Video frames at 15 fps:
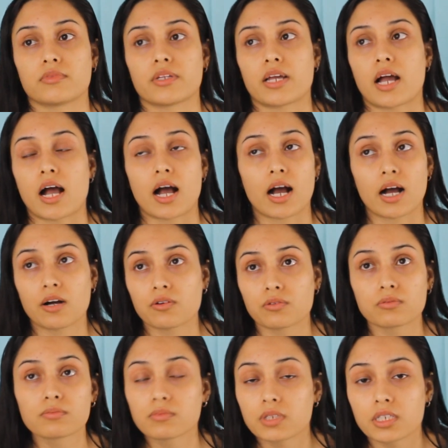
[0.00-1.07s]

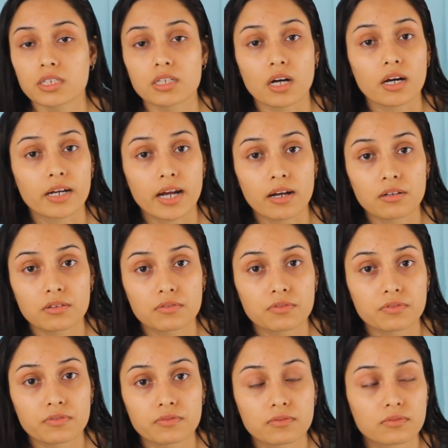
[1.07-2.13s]
How he got out
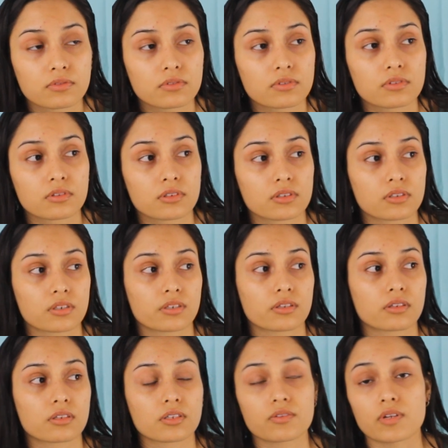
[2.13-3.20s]
of
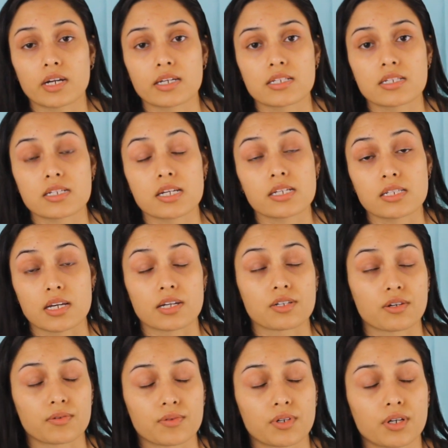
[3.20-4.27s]
the United States, I
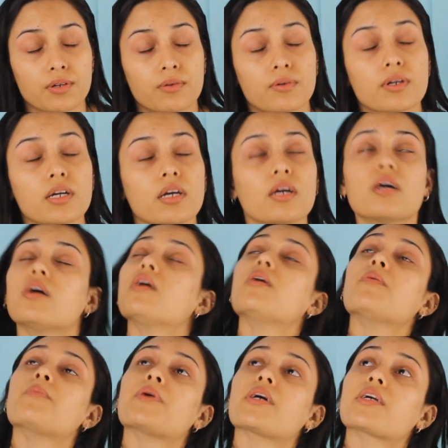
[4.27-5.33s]
don't know.
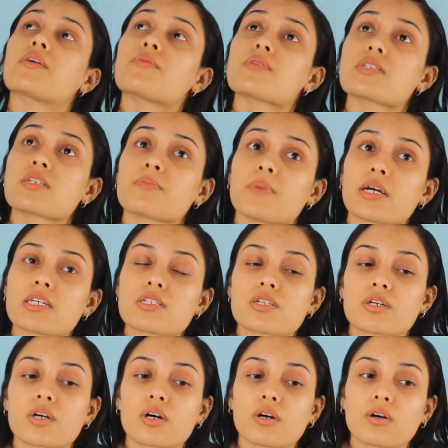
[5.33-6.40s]
But he was in
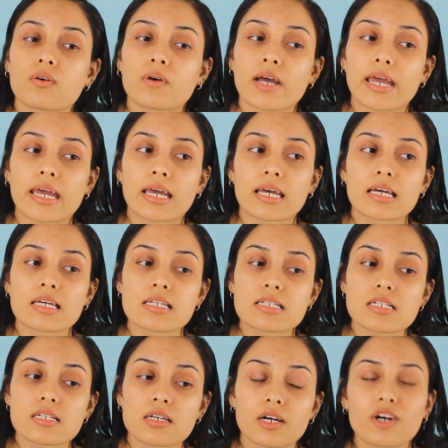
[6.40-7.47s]
Mexico,
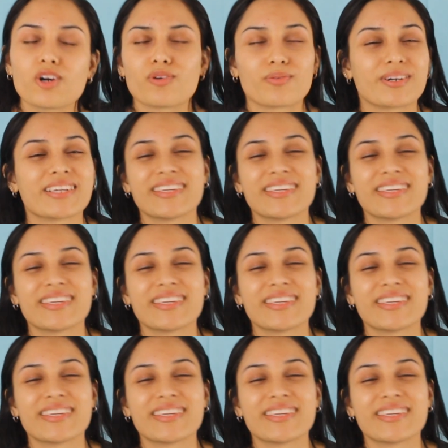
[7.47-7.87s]
and oh,